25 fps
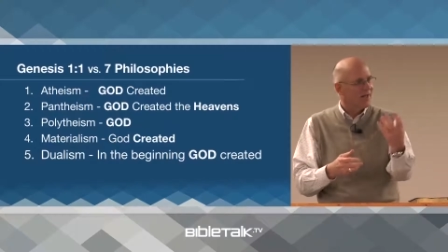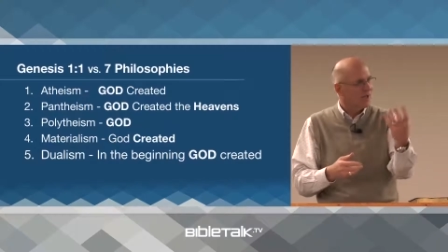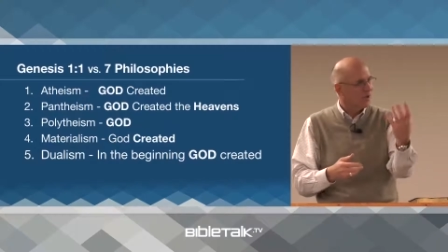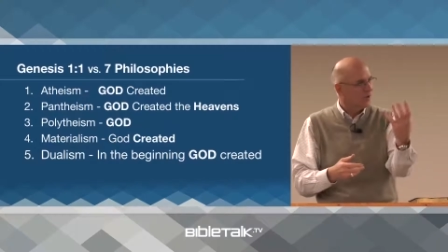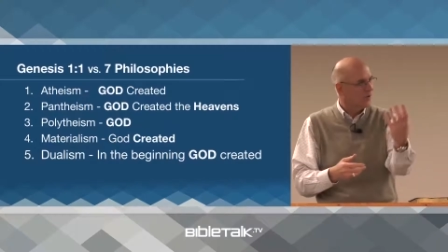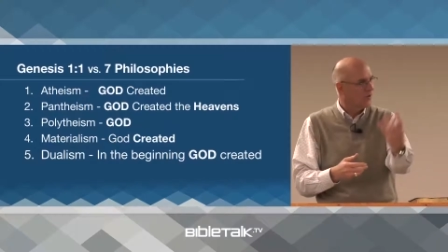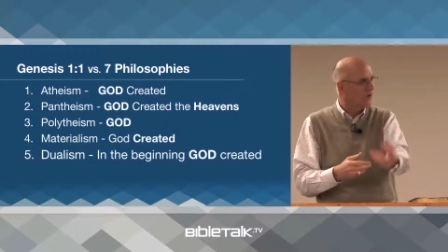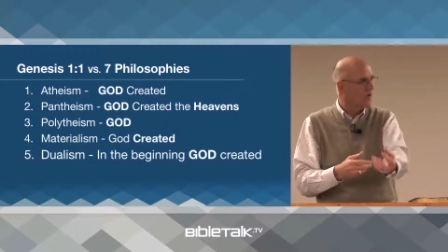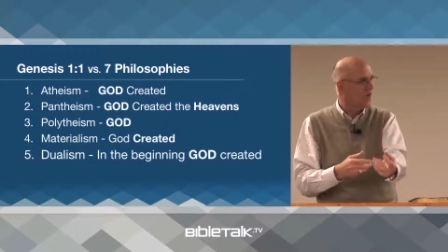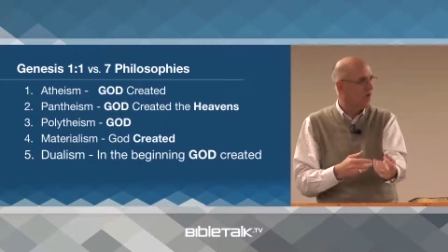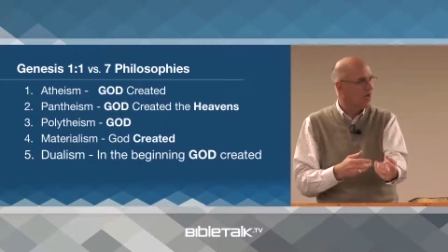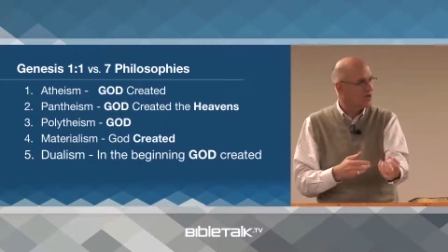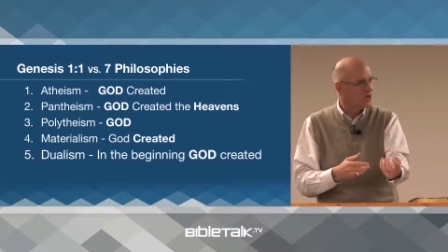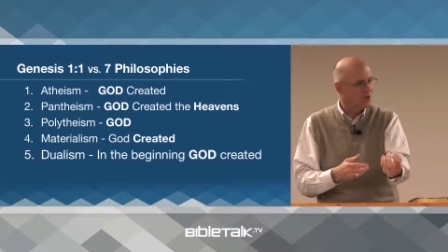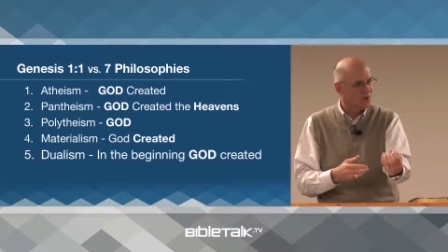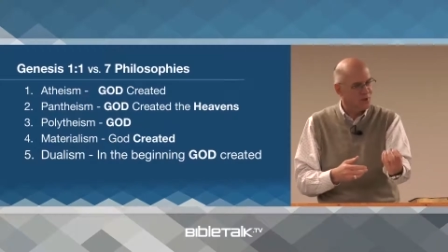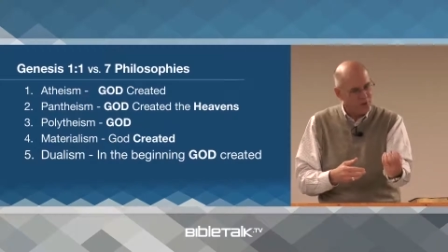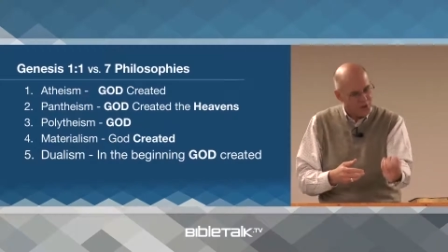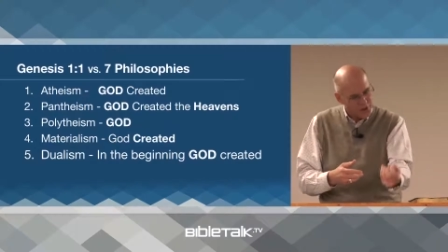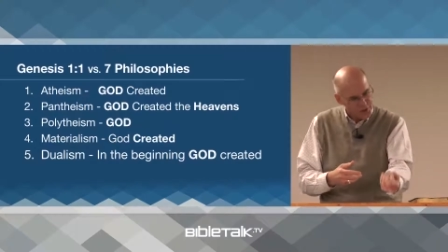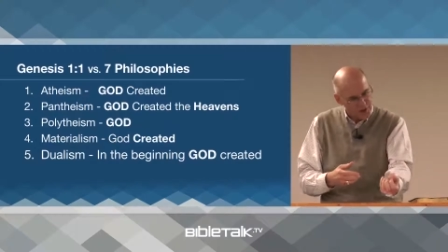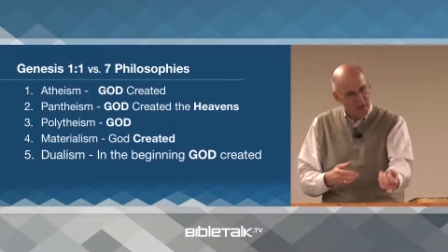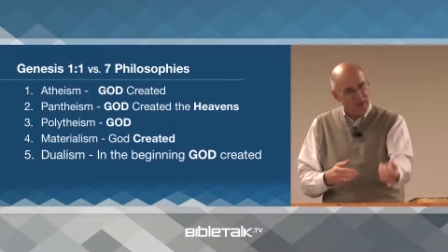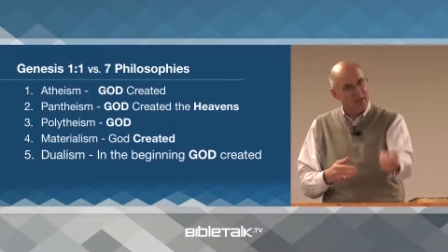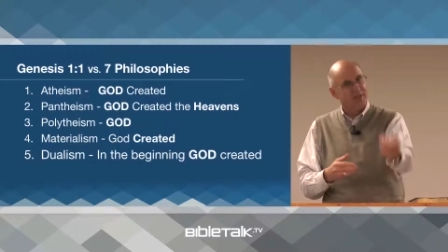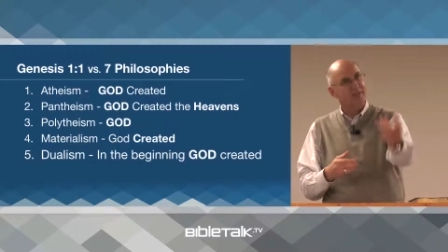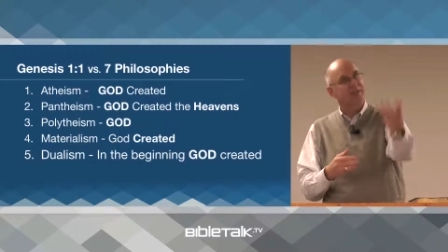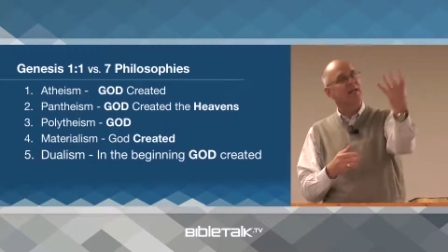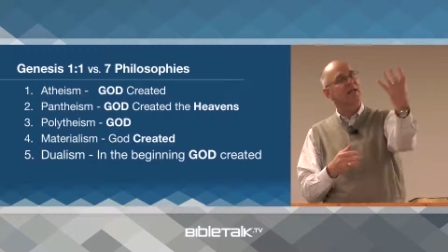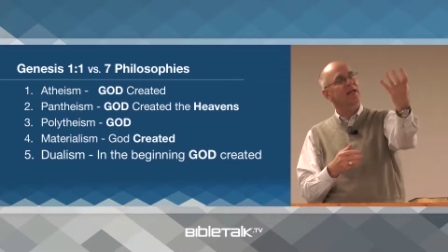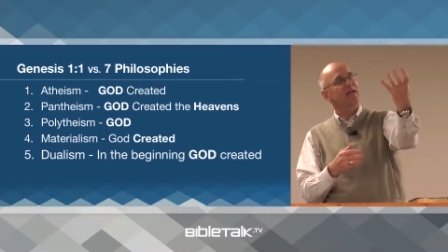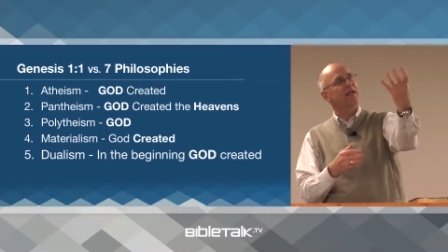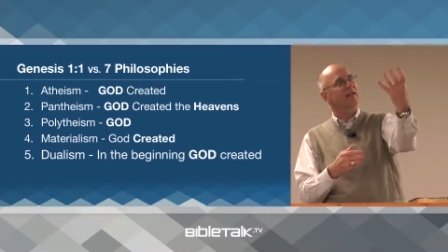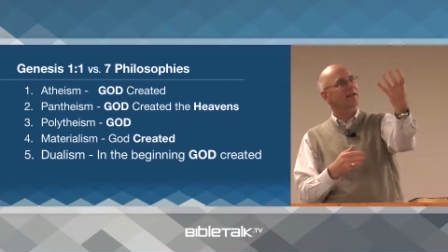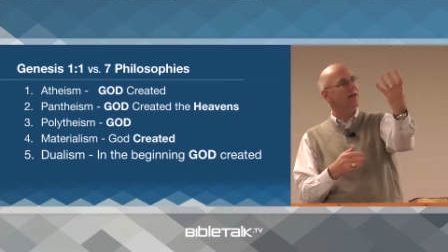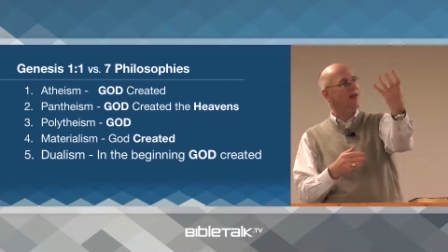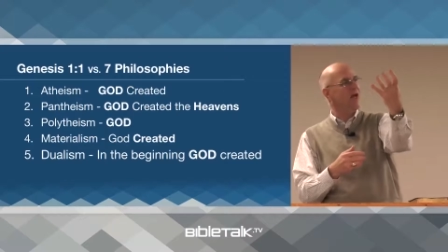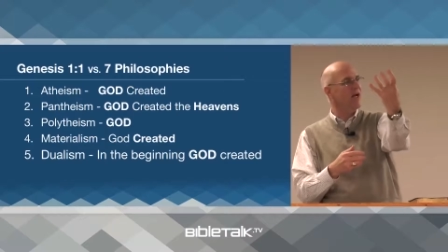creation could not
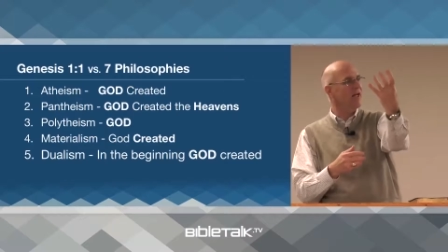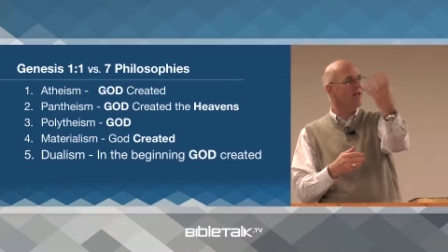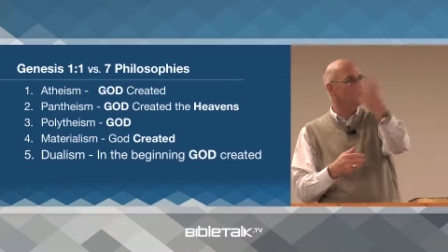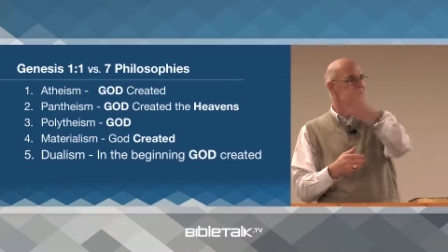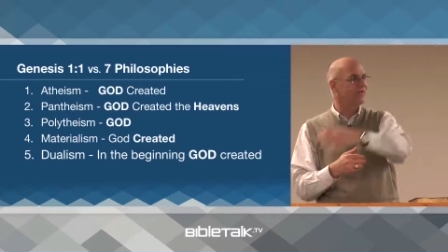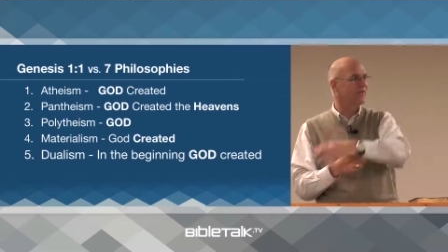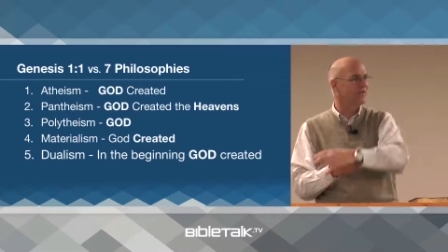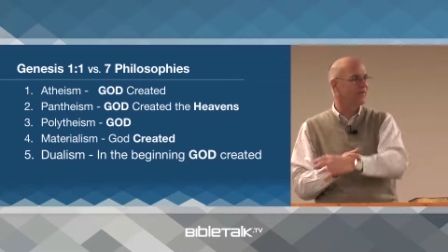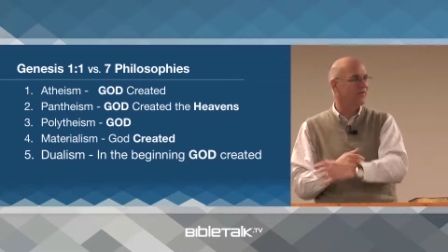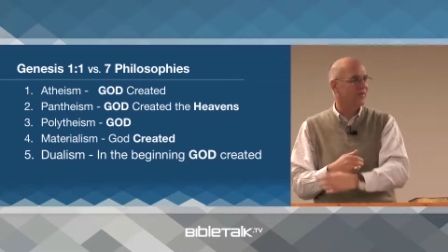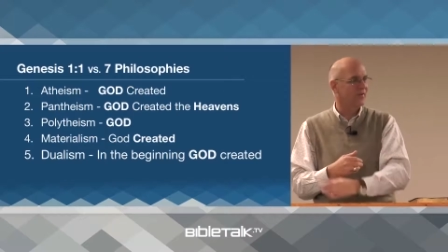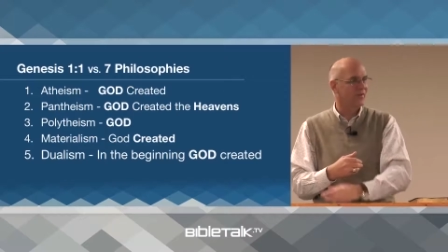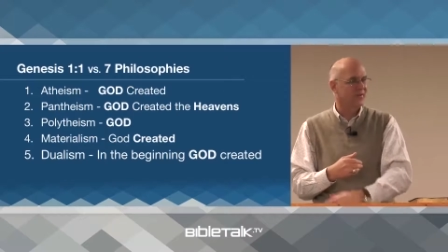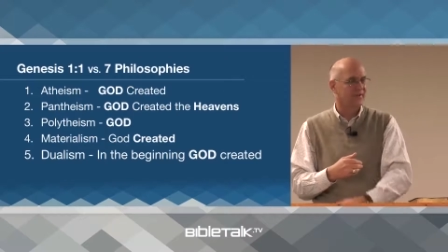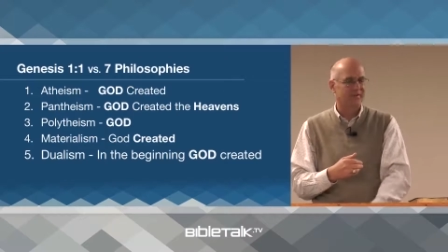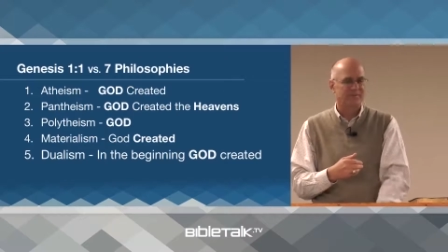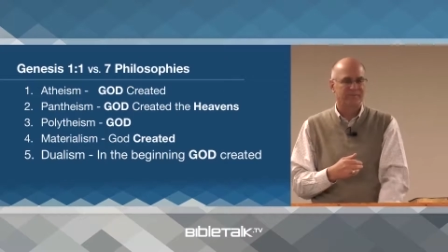take life.